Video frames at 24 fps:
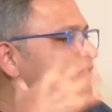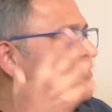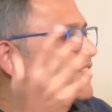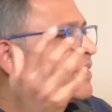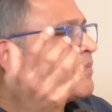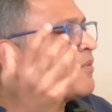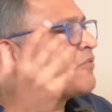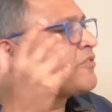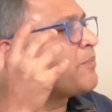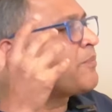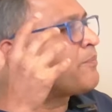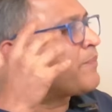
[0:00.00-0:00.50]

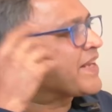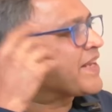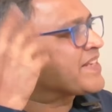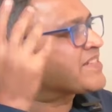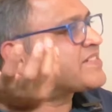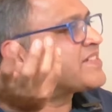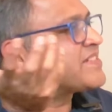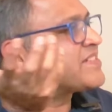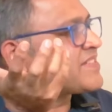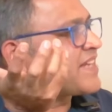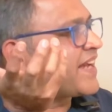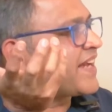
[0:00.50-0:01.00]
some of the
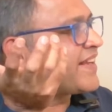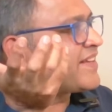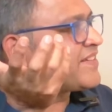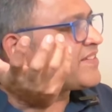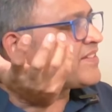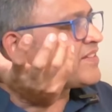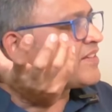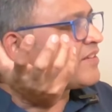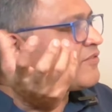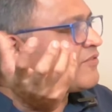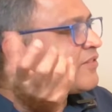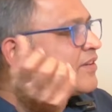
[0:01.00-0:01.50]
best
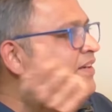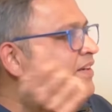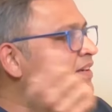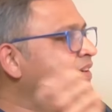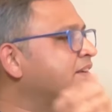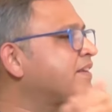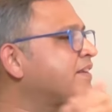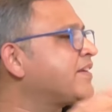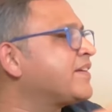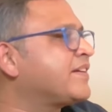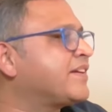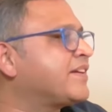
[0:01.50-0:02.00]
designs in the
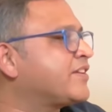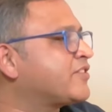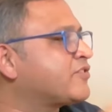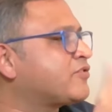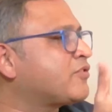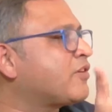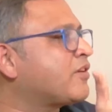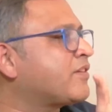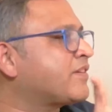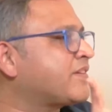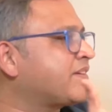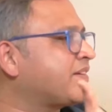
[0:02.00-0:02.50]
world, it
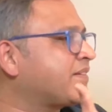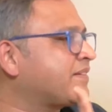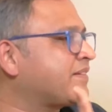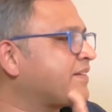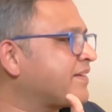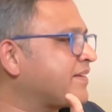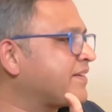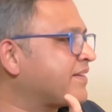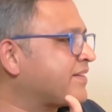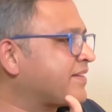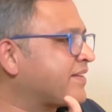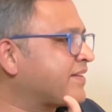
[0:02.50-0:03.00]

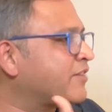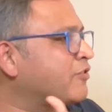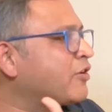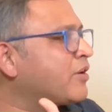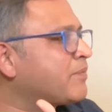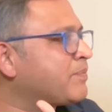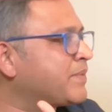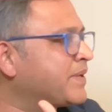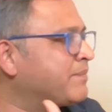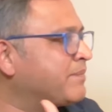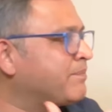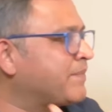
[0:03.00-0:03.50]

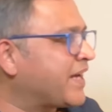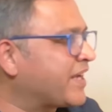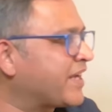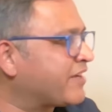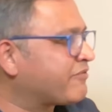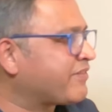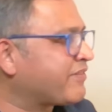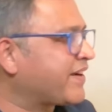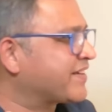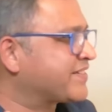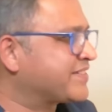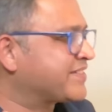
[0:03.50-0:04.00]
cannot be
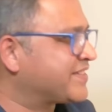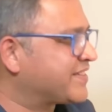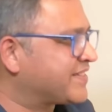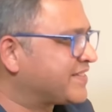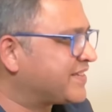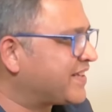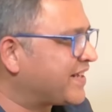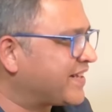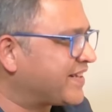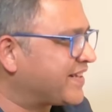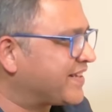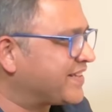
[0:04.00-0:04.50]

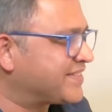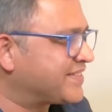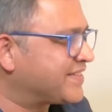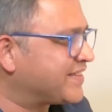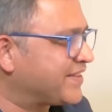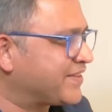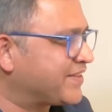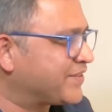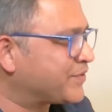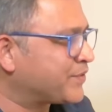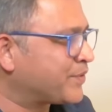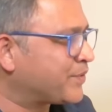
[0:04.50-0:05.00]
manufactured that
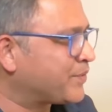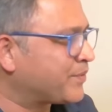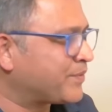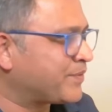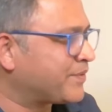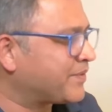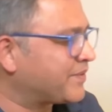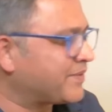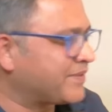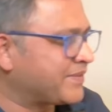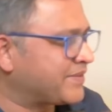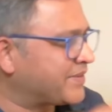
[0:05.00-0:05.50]
easily. So
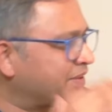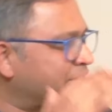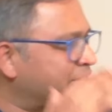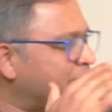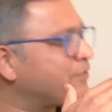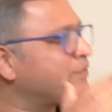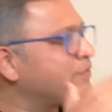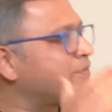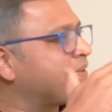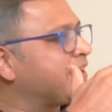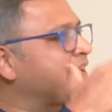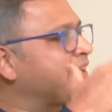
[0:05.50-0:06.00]
did
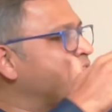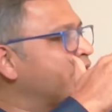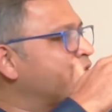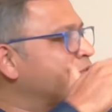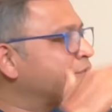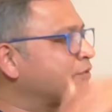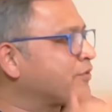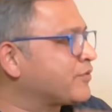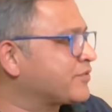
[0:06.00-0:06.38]
you think on